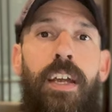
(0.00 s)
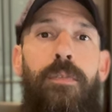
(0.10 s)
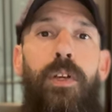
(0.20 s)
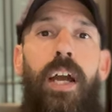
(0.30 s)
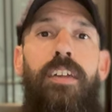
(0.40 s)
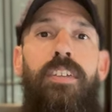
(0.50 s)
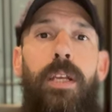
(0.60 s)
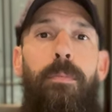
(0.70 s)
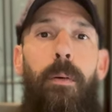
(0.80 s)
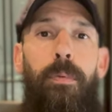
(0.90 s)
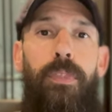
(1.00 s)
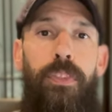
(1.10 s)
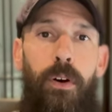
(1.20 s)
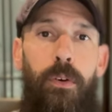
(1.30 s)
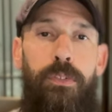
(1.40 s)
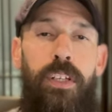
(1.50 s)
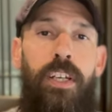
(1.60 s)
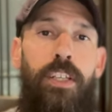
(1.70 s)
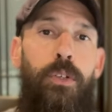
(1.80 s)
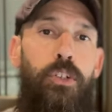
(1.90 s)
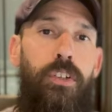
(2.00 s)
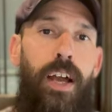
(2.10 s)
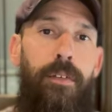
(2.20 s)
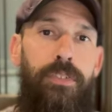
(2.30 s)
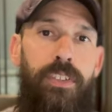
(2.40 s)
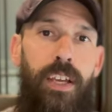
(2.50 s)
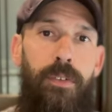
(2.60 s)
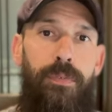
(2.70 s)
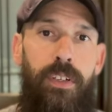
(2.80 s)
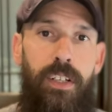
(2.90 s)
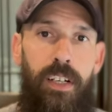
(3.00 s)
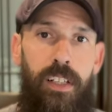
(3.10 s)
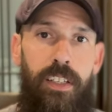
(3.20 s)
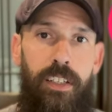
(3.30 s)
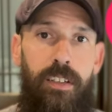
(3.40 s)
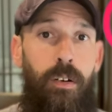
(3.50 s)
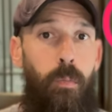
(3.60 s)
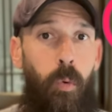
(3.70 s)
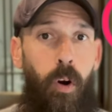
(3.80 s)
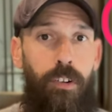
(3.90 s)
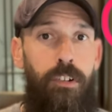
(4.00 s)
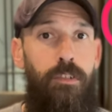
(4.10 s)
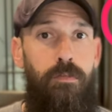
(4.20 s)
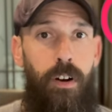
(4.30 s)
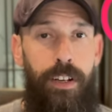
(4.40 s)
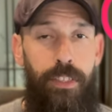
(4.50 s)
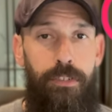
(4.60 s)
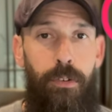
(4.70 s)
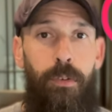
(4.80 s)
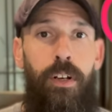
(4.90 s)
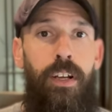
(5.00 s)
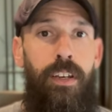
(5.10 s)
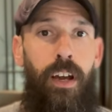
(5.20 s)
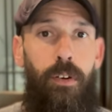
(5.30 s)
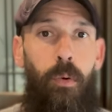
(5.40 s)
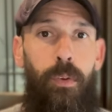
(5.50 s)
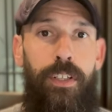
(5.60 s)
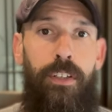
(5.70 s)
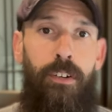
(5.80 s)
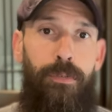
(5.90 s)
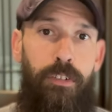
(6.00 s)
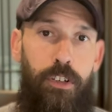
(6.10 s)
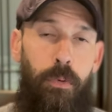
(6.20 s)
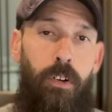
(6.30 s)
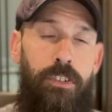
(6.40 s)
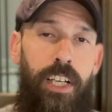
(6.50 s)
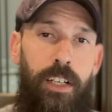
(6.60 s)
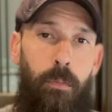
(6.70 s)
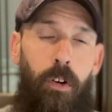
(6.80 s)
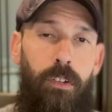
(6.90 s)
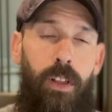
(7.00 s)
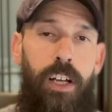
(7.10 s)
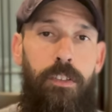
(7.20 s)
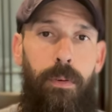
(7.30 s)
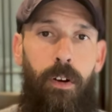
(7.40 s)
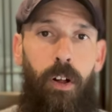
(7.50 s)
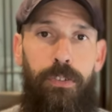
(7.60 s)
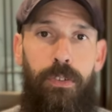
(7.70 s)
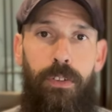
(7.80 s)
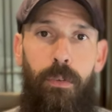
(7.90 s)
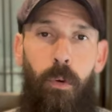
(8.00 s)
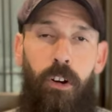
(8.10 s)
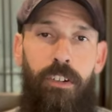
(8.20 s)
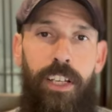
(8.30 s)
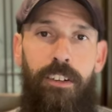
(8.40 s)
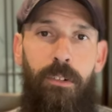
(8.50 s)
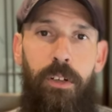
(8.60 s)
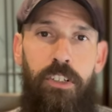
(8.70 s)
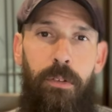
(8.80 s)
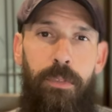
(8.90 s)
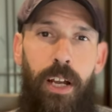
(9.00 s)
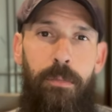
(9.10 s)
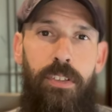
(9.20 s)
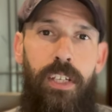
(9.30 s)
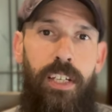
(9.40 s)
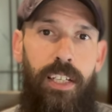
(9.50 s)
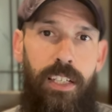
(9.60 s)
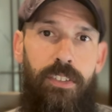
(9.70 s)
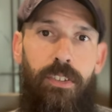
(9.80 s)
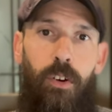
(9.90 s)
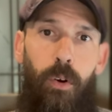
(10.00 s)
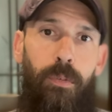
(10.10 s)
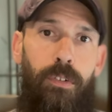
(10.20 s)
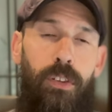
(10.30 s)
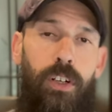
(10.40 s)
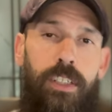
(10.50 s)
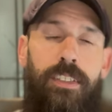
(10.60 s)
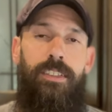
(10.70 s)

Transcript: If you guys keep up with those, you should have safe, clean water running through not only your freshwater tank and water lines, but also your water heater, which sometimes gets overlooked.